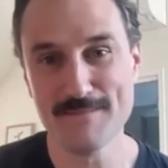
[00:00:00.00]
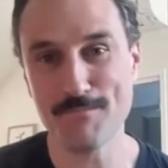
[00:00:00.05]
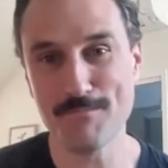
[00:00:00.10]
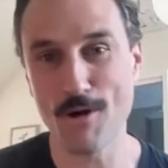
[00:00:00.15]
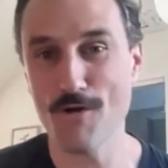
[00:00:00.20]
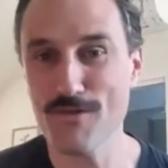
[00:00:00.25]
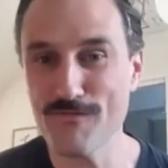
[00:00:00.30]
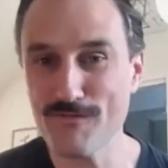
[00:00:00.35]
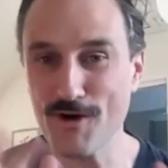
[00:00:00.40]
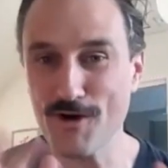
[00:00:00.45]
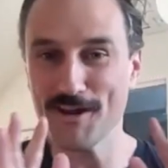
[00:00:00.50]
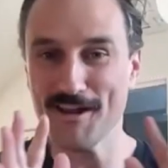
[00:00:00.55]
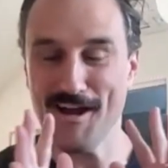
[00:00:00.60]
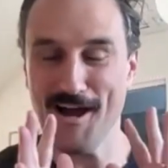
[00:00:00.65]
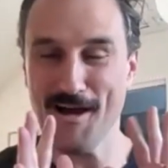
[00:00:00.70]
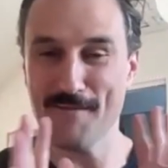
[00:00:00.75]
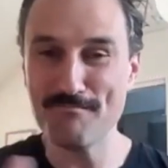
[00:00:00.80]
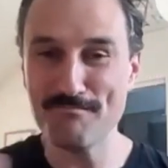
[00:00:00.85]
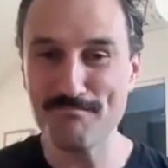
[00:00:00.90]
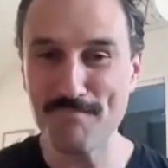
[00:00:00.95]
Both have got
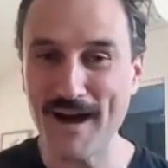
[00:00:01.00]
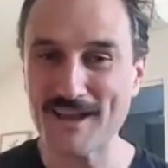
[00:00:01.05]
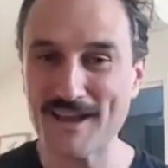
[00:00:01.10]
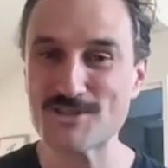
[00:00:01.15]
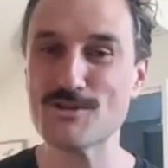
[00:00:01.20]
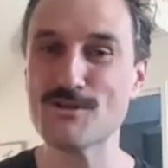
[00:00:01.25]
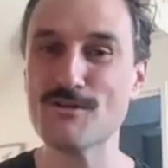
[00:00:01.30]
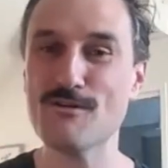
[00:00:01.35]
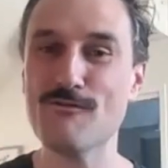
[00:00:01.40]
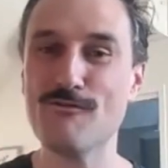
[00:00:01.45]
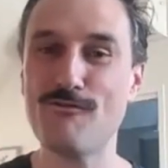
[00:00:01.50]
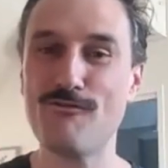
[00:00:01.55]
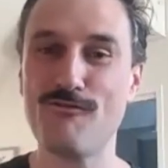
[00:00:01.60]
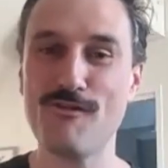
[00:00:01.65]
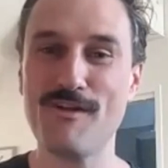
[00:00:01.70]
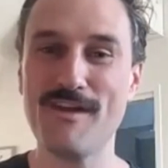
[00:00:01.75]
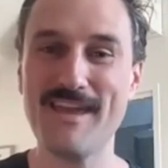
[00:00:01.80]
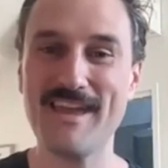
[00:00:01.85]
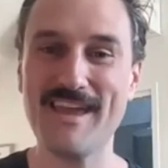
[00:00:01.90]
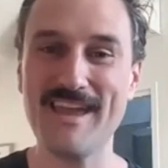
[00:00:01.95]
a bunch of
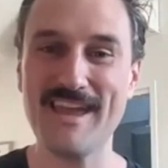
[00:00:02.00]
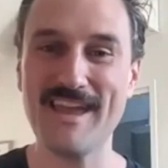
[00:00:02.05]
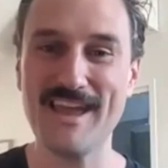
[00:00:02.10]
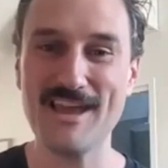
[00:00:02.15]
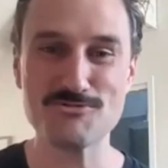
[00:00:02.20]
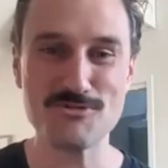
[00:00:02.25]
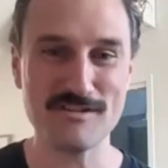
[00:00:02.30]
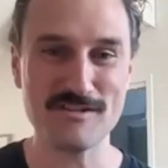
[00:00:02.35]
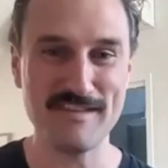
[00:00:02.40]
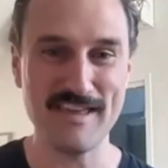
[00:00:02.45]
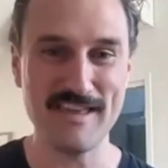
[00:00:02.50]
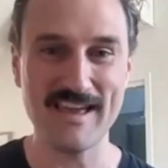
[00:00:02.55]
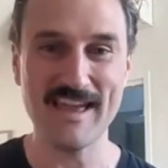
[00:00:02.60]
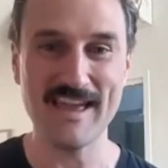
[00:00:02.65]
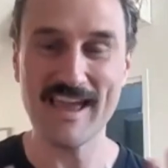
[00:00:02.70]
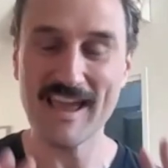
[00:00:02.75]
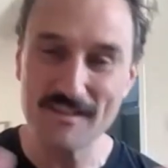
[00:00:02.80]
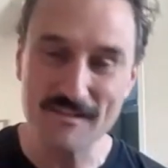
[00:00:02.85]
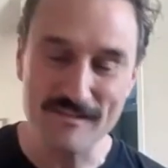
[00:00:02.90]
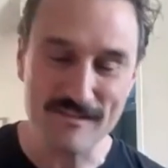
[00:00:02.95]

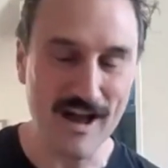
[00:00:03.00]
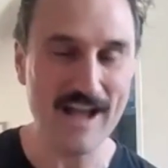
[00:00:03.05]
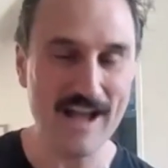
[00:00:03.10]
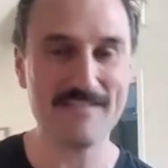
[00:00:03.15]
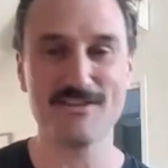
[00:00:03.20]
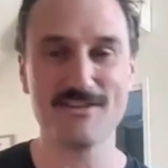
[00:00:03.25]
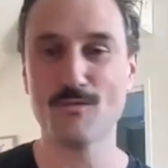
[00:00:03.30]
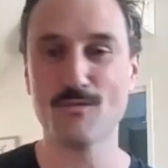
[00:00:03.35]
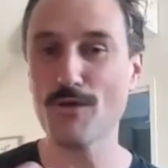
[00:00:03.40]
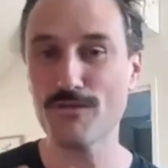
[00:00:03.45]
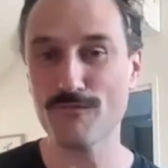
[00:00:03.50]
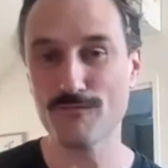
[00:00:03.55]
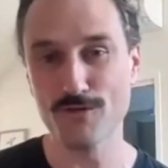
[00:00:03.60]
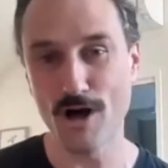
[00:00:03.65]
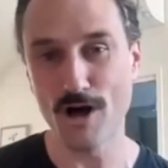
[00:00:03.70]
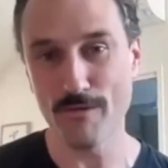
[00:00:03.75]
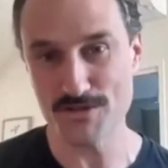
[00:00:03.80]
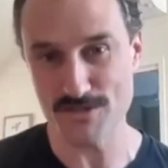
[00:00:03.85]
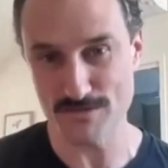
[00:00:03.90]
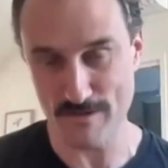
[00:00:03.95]
interesting insights and a wealth of
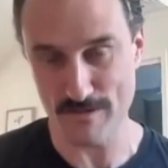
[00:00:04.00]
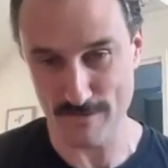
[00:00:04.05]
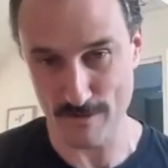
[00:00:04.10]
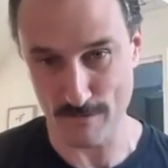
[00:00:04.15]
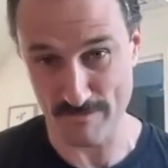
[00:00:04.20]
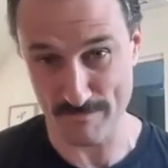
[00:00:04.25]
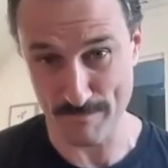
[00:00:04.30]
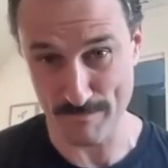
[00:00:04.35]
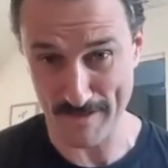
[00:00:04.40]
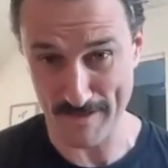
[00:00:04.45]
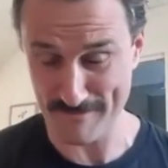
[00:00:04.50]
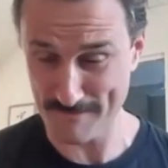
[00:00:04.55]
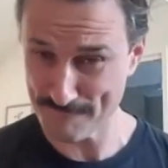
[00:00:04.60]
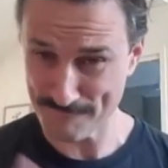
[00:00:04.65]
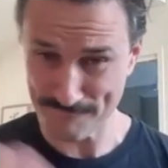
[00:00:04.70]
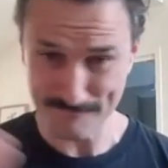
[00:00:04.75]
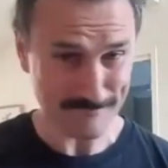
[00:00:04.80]
knowledge in this sort of space.